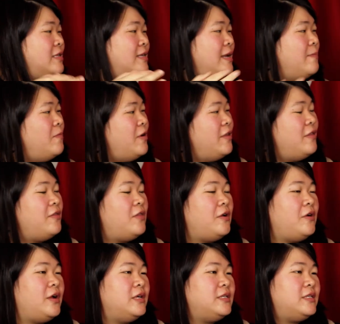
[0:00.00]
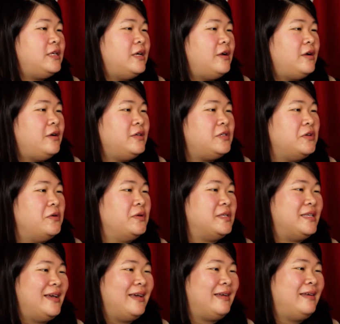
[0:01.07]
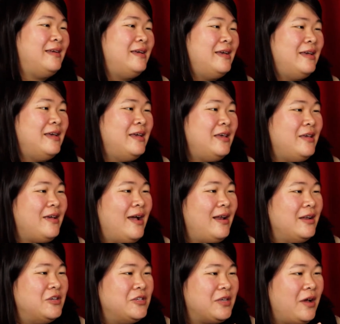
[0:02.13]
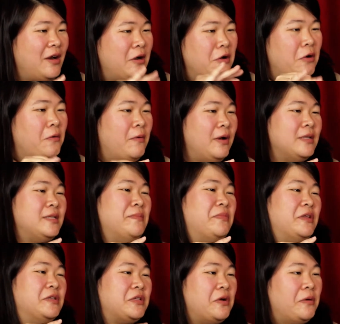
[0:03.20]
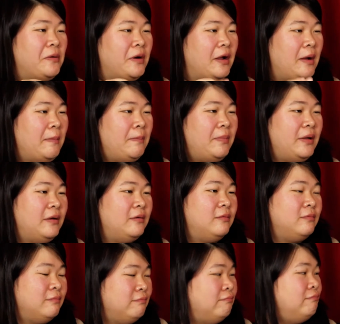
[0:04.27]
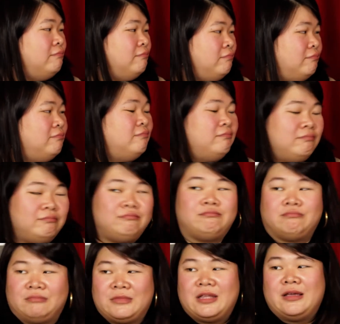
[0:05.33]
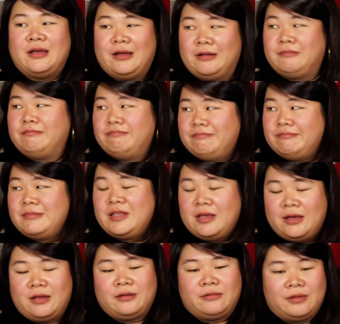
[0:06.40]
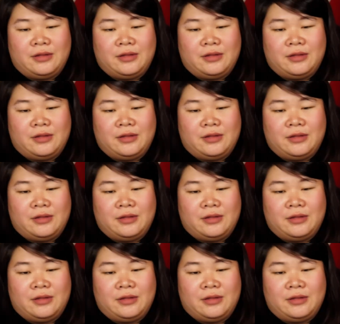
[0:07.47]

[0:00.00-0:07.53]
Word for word: the same mm -hmm. way mm-hmm. that there mm -hmm. is mm-hmm. here. So it's I like, see you kind of just got to know when something's going right, on. Right, right, right. Mm -hmm. Like touch and go. Every... Yeah, yeah,